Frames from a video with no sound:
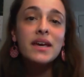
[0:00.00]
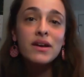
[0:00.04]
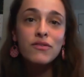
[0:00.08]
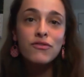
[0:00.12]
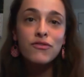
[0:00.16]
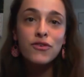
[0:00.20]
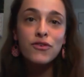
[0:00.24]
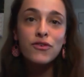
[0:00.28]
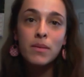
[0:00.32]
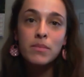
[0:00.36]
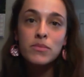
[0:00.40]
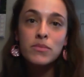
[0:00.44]

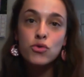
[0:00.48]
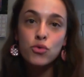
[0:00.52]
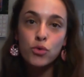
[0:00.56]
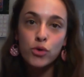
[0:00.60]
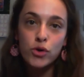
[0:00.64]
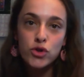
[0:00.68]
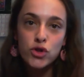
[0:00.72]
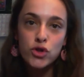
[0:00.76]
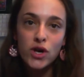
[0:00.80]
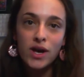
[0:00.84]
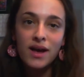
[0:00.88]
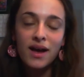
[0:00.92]
from
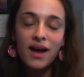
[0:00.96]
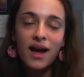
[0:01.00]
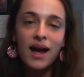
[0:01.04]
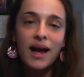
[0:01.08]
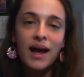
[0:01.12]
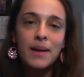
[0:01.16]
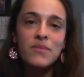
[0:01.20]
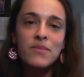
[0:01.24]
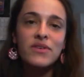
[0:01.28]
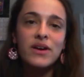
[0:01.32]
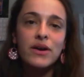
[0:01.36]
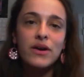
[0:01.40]
Georgia,
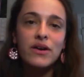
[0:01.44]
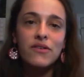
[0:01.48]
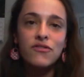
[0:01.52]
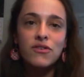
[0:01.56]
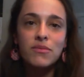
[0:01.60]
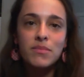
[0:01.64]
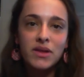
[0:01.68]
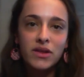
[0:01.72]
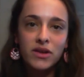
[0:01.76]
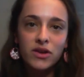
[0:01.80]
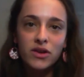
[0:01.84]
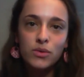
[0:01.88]
I'm very
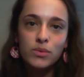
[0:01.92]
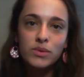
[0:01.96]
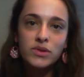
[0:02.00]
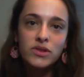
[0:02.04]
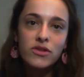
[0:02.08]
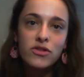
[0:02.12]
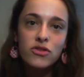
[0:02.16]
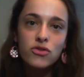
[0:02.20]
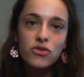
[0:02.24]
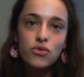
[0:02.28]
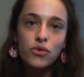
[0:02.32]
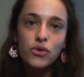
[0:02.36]
familiar with the
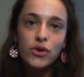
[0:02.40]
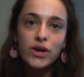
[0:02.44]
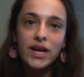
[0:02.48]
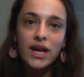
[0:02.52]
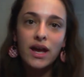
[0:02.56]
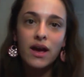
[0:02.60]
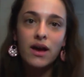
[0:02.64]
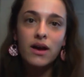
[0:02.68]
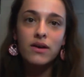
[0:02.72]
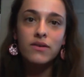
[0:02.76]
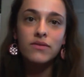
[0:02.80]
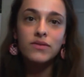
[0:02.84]
story
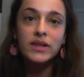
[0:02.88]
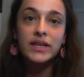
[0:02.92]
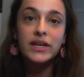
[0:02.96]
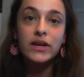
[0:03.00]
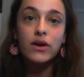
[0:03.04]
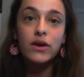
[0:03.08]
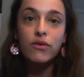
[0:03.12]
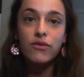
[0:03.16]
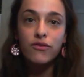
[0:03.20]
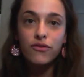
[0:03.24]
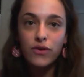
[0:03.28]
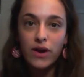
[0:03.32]
of Leo
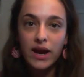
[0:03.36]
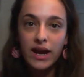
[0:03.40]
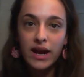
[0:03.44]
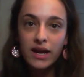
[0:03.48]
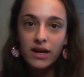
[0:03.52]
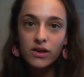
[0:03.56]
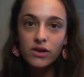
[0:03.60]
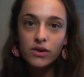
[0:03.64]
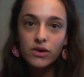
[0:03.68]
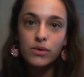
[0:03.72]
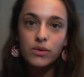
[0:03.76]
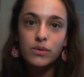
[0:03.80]

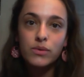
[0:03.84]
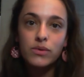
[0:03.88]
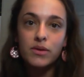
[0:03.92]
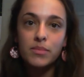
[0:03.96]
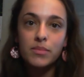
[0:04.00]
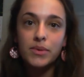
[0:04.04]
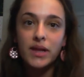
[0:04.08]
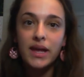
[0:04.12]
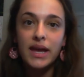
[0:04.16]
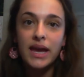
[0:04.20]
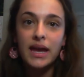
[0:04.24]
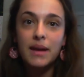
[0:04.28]
Frank, who the
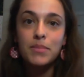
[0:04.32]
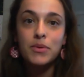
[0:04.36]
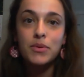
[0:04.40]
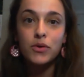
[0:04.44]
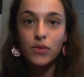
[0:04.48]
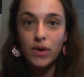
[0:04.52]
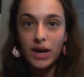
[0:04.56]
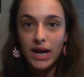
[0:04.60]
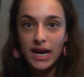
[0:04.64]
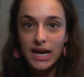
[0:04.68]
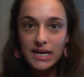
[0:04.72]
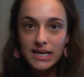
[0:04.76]
play
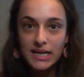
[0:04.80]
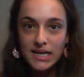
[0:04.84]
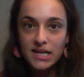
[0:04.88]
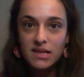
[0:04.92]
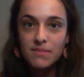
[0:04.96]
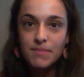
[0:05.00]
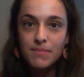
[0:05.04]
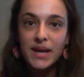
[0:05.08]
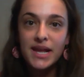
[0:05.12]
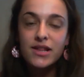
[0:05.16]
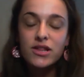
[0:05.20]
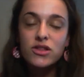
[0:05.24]
Parade is
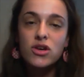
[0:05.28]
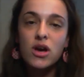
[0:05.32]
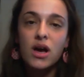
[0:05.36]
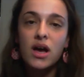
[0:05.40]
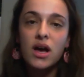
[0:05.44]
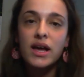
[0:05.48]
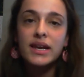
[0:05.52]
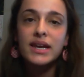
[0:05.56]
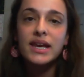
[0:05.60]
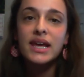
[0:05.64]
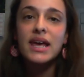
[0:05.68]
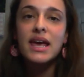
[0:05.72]
based
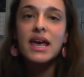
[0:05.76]
on.